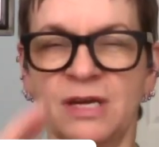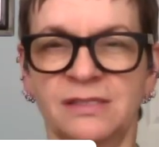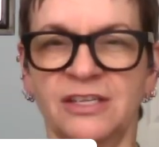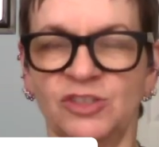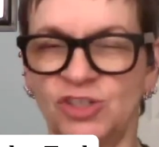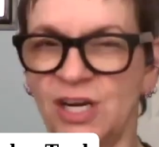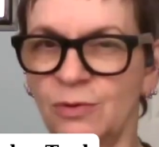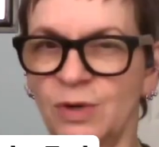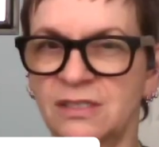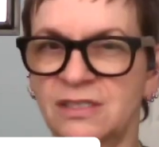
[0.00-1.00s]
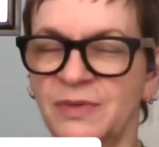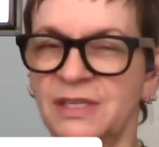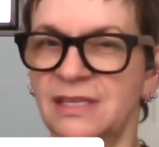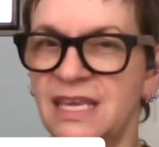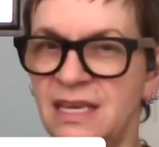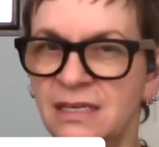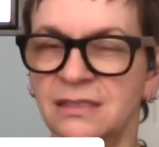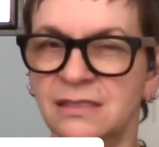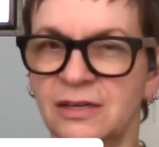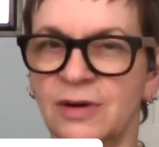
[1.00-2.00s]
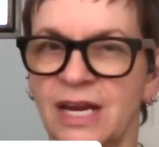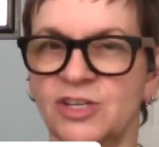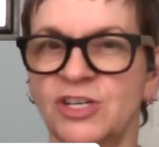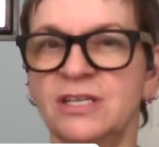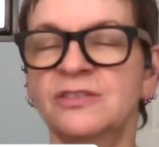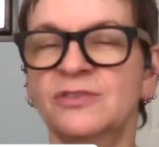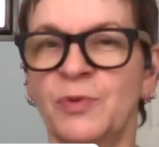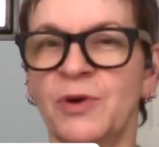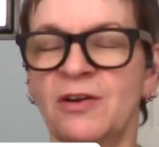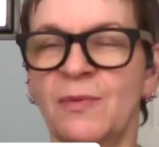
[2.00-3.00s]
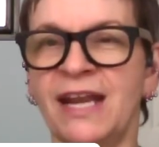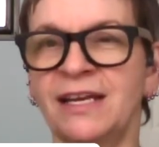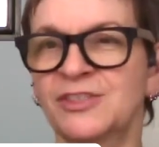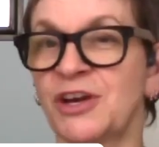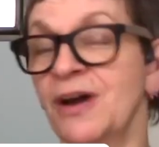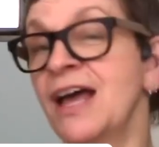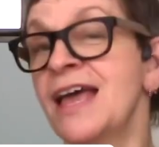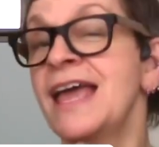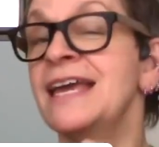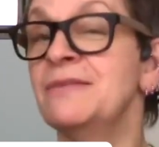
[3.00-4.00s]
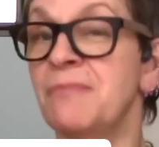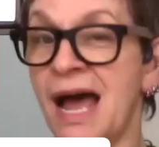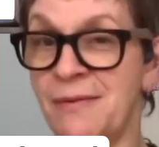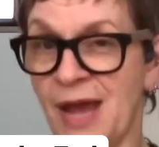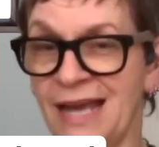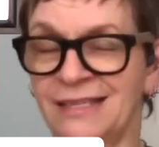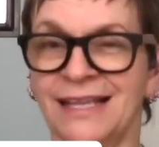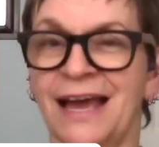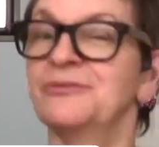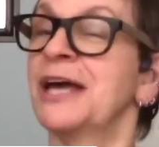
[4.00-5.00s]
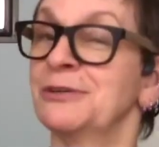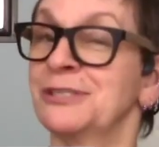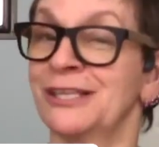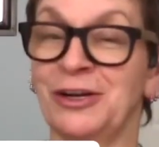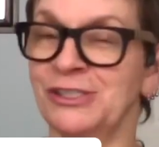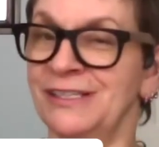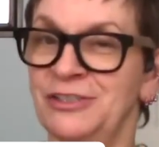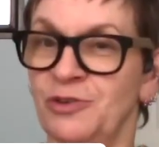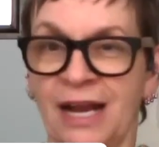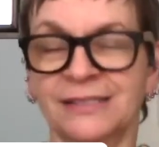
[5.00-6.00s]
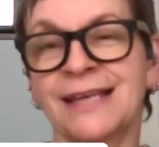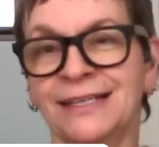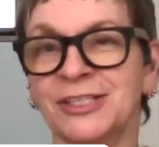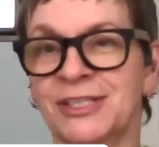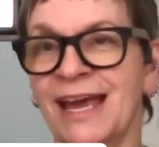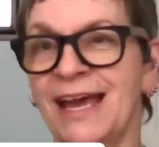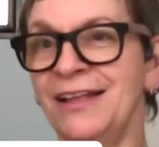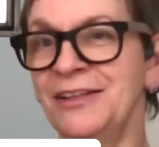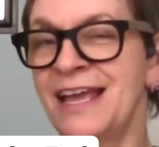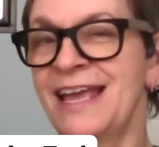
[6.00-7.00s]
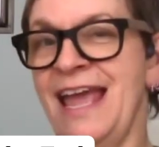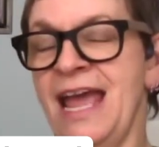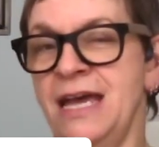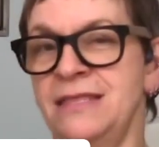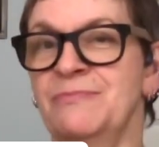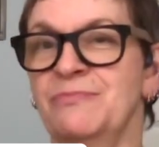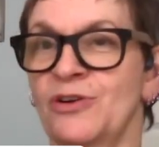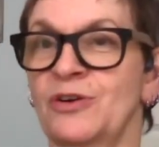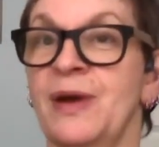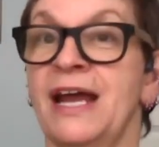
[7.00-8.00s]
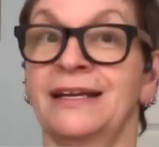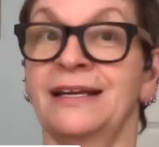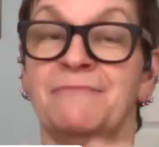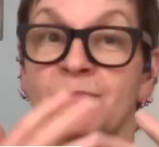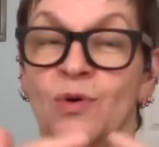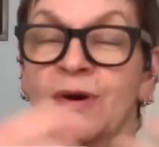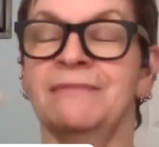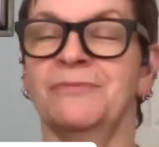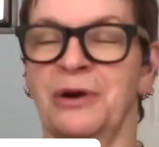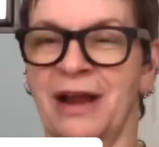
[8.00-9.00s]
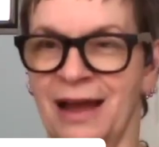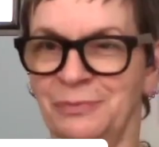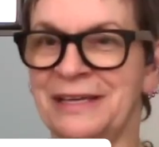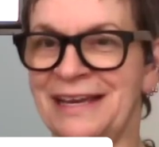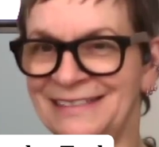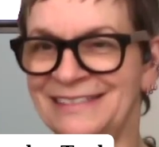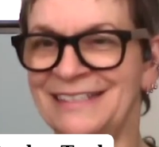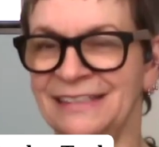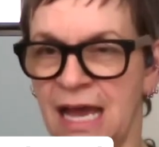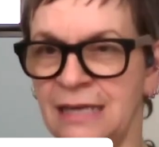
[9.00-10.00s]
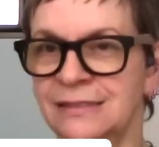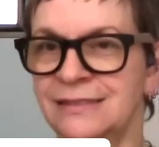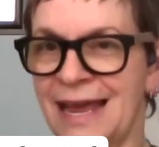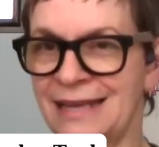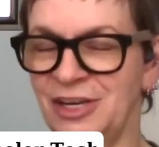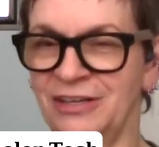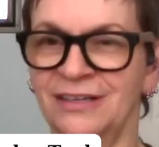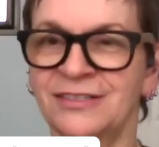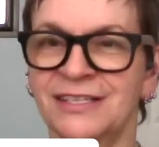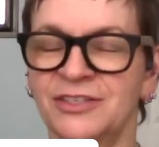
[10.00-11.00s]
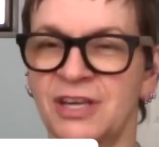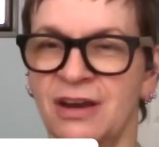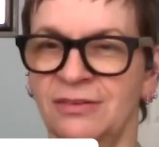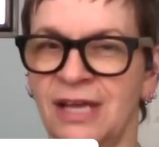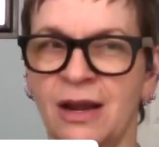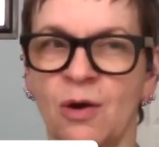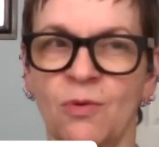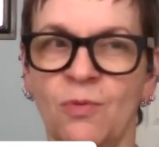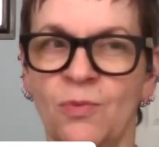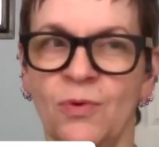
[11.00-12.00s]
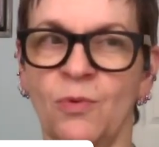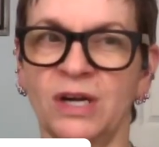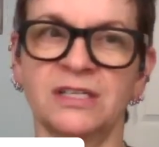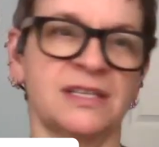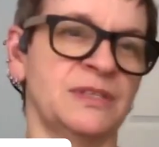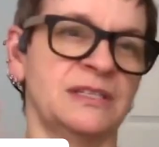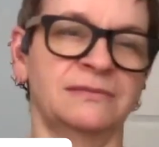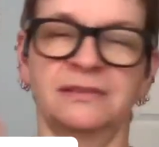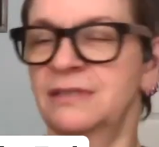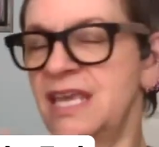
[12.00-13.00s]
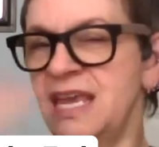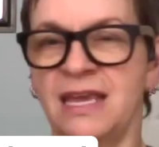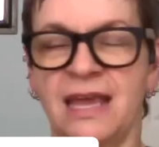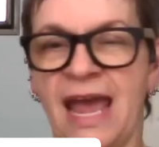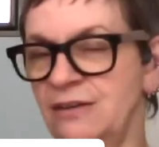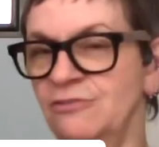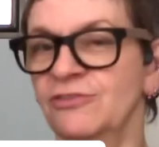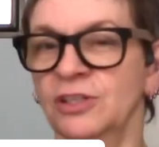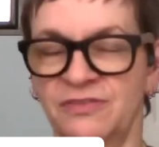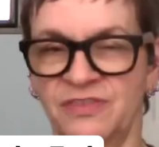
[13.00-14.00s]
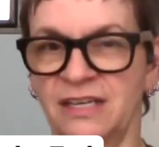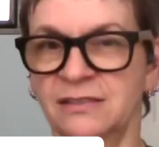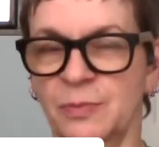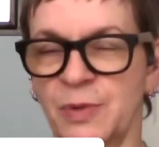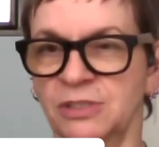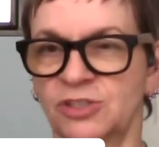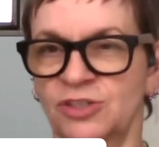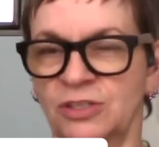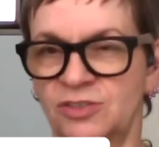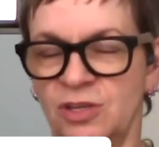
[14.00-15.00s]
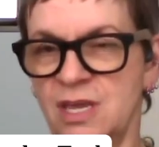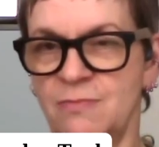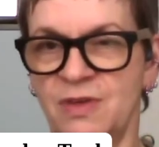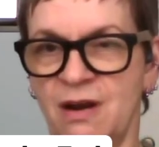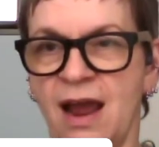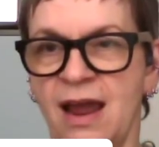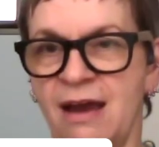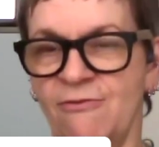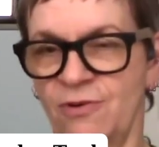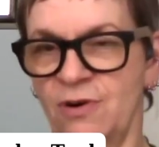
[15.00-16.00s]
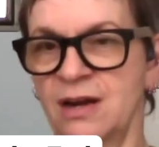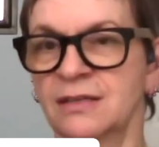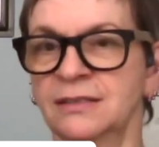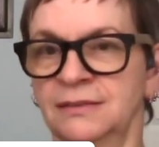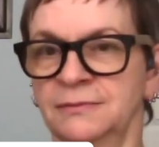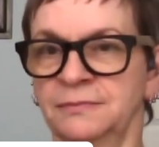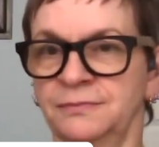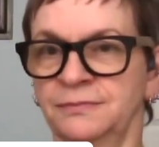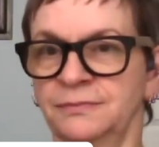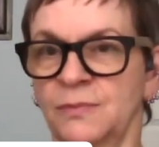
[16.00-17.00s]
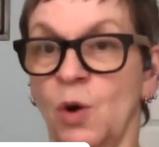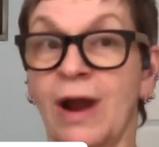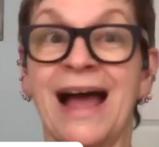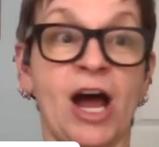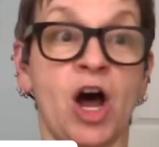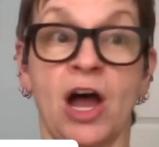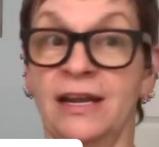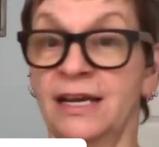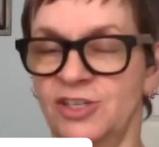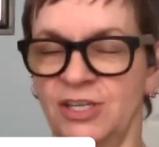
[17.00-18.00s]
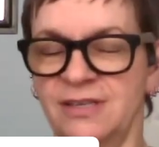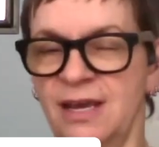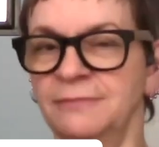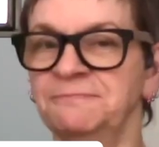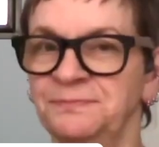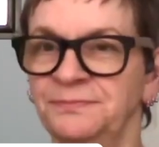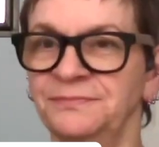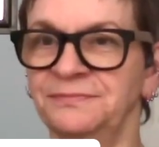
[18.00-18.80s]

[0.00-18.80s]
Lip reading: if you guys can share what are some of the key considerations for programmatic. So in my past lives, I was largely a direct sales gal, and then programmatic got more and more complicated in the last 10 years. And so like, what are some of the key handful of things a publisher should keep their eye out for, or eye on, I should say?